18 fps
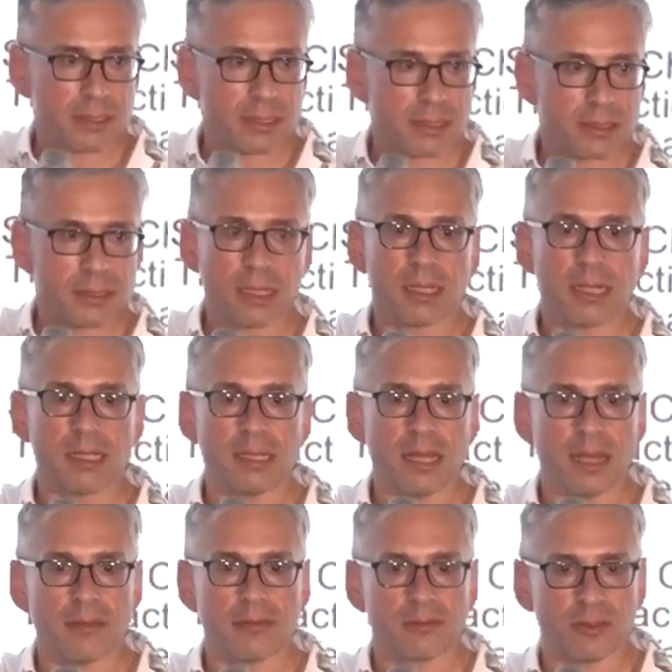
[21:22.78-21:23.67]
It's not
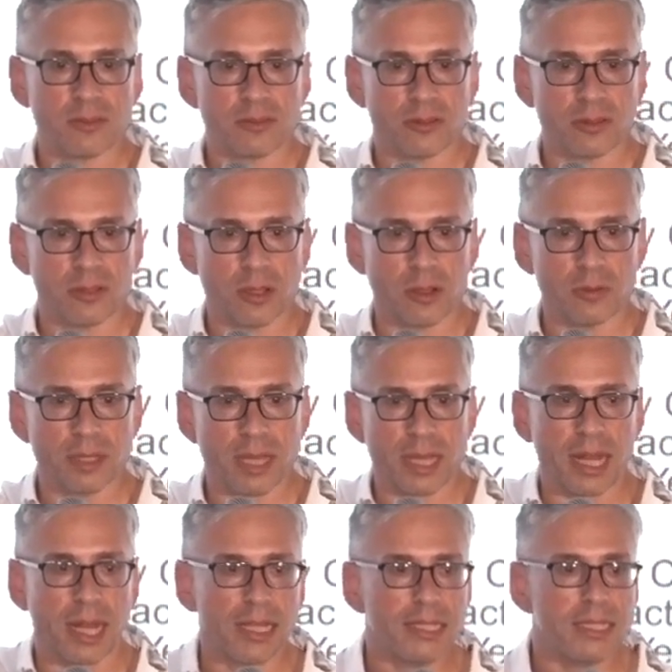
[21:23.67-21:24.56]
enough to, to know
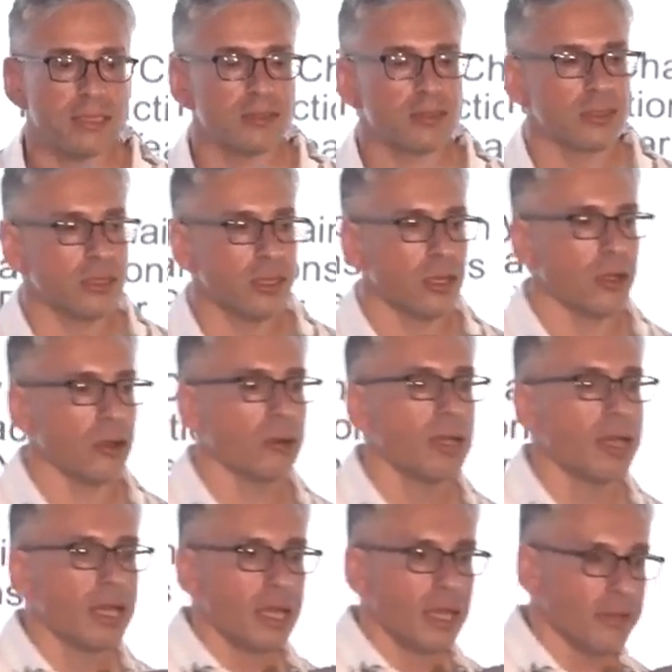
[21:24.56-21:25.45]
that. I need to know
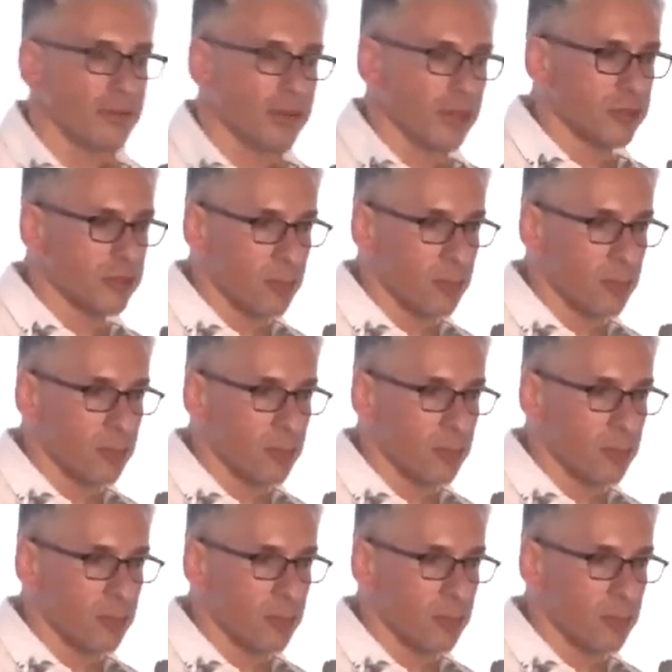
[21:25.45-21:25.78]
if there's a